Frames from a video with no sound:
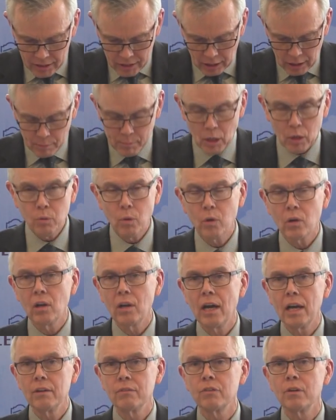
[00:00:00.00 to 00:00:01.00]
he said, let me quote a
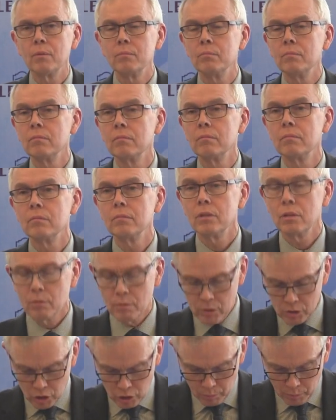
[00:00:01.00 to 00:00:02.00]
line from the
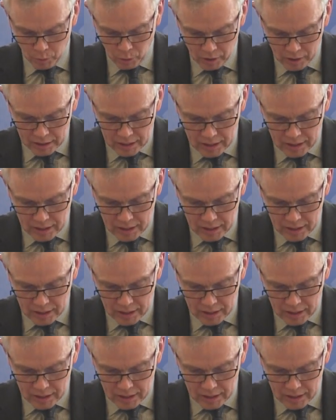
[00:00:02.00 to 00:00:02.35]
original book.